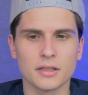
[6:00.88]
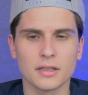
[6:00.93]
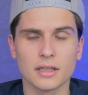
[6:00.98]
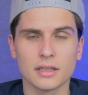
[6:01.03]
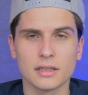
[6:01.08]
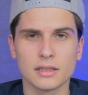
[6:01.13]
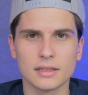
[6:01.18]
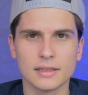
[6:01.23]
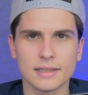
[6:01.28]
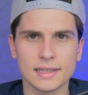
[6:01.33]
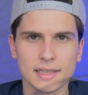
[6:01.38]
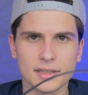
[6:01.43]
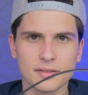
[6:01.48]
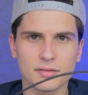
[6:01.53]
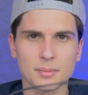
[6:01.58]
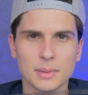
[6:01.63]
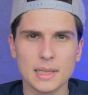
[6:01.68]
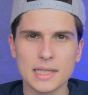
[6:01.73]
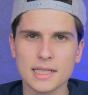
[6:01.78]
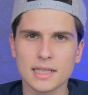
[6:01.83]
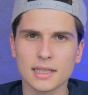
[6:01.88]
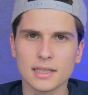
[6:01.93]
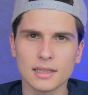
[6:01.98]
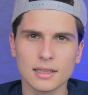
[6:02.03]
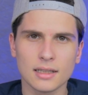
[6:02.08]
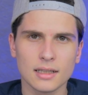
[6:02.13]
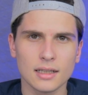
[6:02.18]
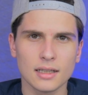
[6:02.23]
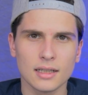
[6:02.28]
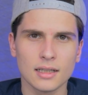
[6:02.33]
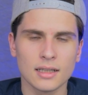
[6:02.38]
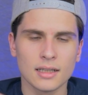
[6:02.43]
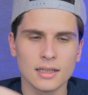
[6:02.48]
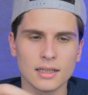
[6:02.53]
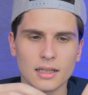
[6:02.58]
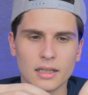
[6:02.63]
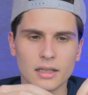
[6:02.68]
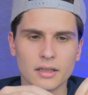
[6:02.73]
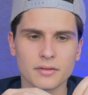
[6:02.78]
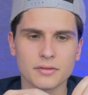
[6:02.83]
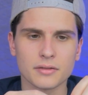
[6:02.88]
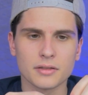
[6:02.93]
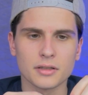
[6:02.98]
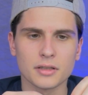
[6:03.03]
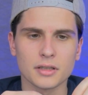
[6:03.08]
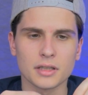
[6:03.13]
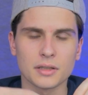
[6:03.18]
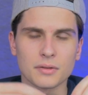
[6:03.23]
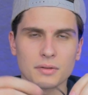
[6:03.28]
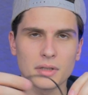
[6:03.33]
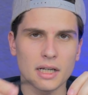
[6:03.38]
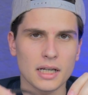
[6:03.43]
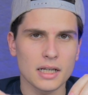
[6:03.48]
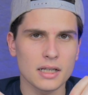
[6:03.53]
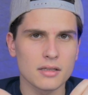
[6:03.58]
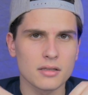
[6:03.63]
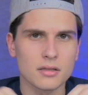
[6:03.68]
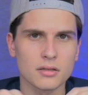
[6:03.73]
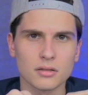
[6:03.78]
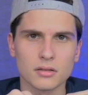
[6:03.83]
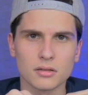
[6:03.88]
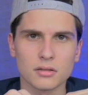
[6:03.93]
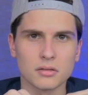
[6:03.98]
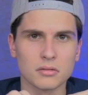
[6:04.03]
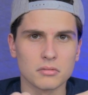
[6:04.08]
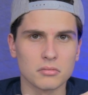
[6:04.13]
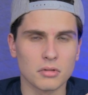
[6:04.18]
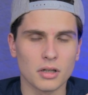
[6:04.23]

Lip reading: are any teeth missing after a race or